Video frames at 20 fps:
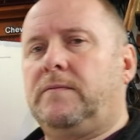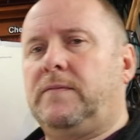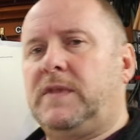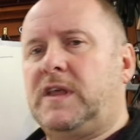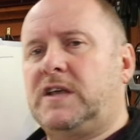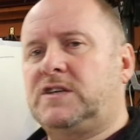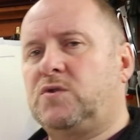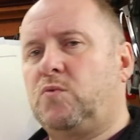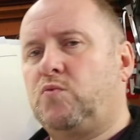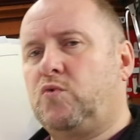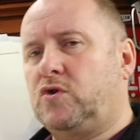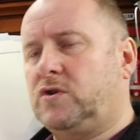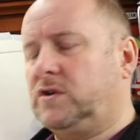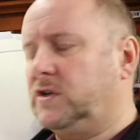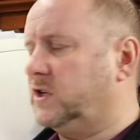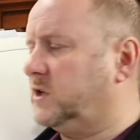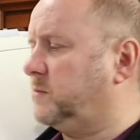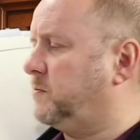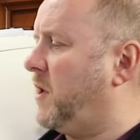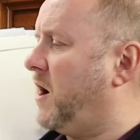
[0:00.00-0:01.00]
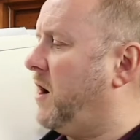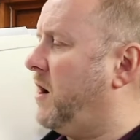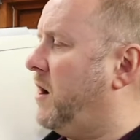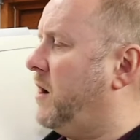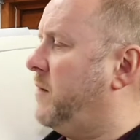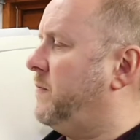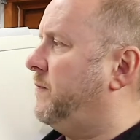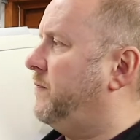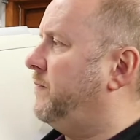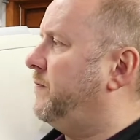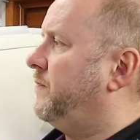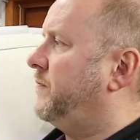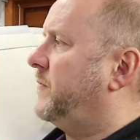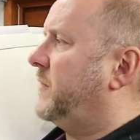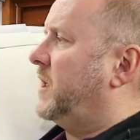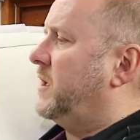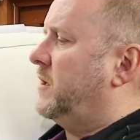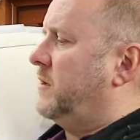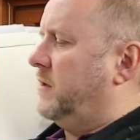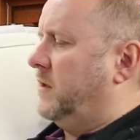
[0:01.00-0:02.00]
There's a wooden spar
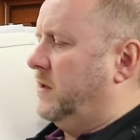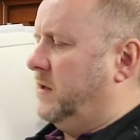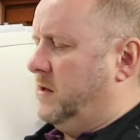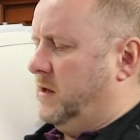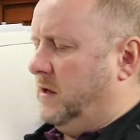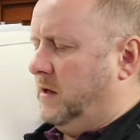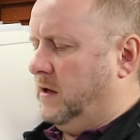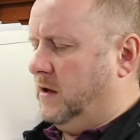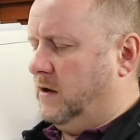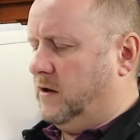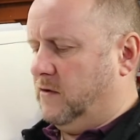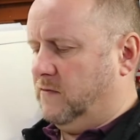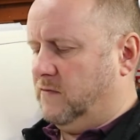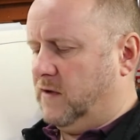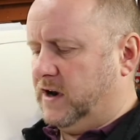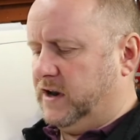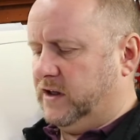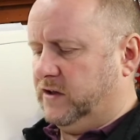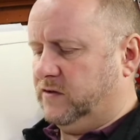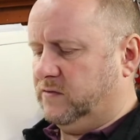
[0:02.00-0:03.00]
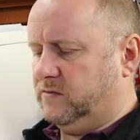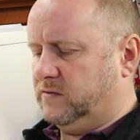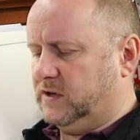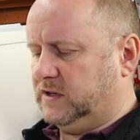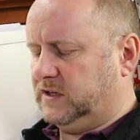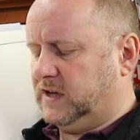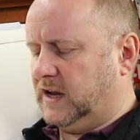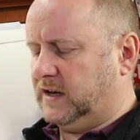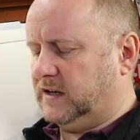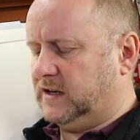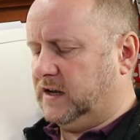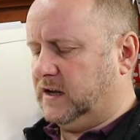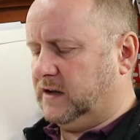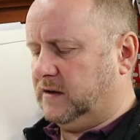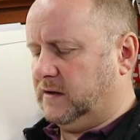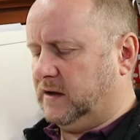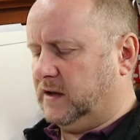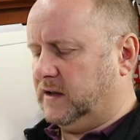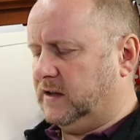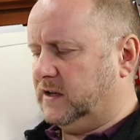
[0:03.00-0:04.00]
running through the
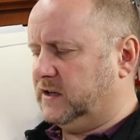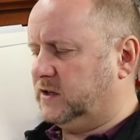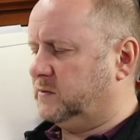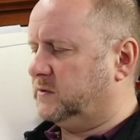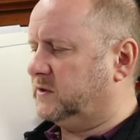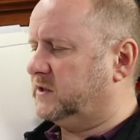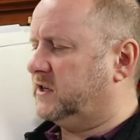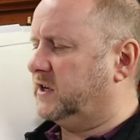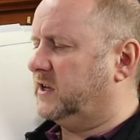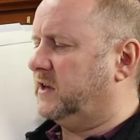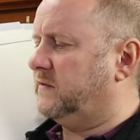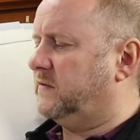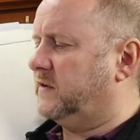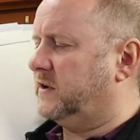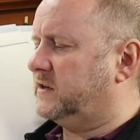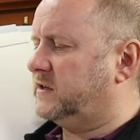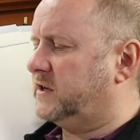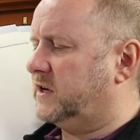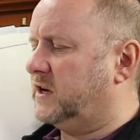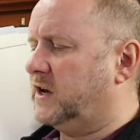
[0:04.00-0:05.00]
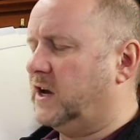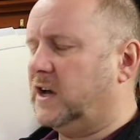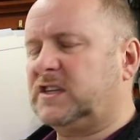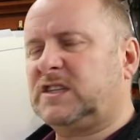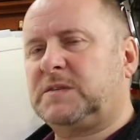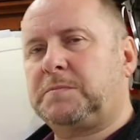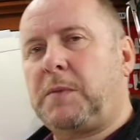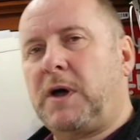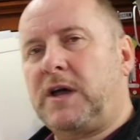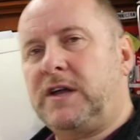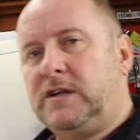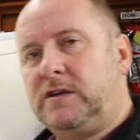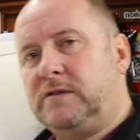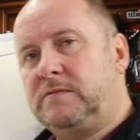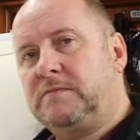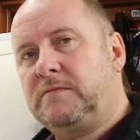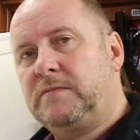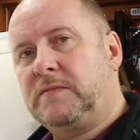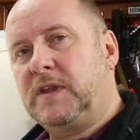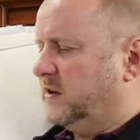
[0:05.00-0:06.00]
center, and this was to give it a
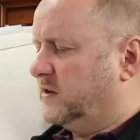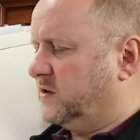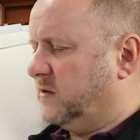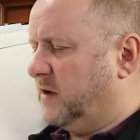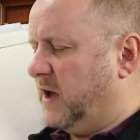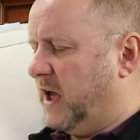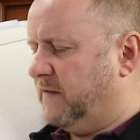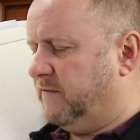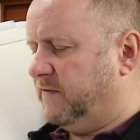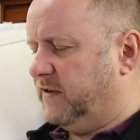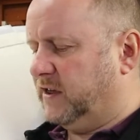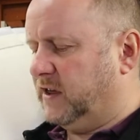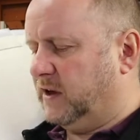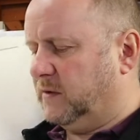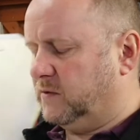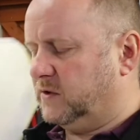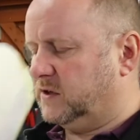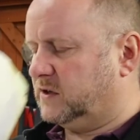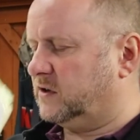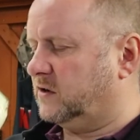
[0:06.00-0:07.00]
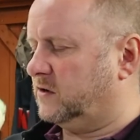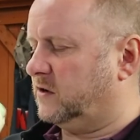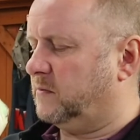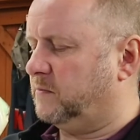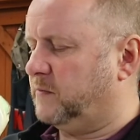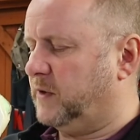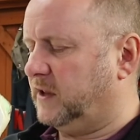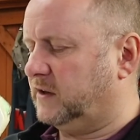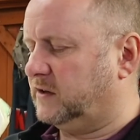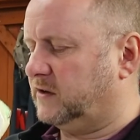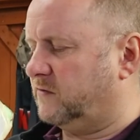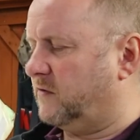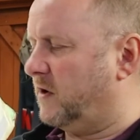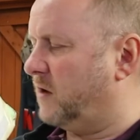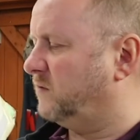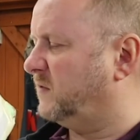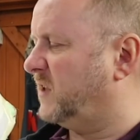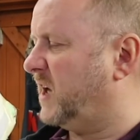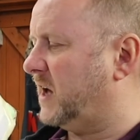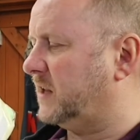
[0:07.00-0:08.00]
spine. So everything was sort of built
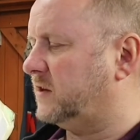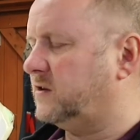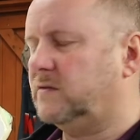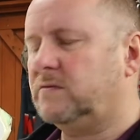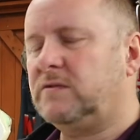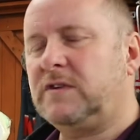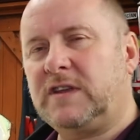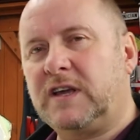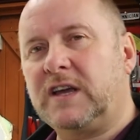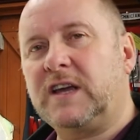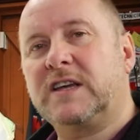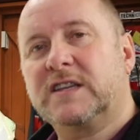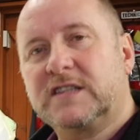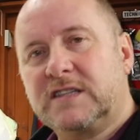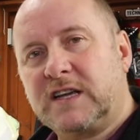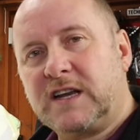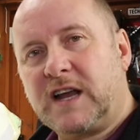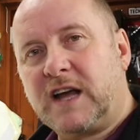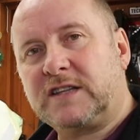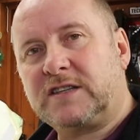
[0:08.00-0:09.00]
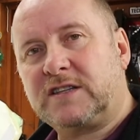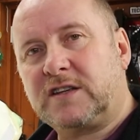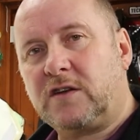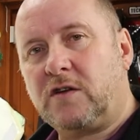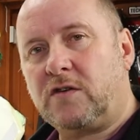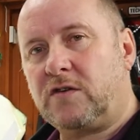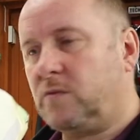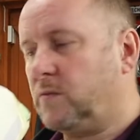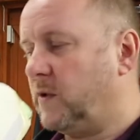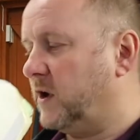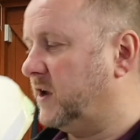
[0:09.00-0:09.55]
around that. The only thing is, it adds a lot of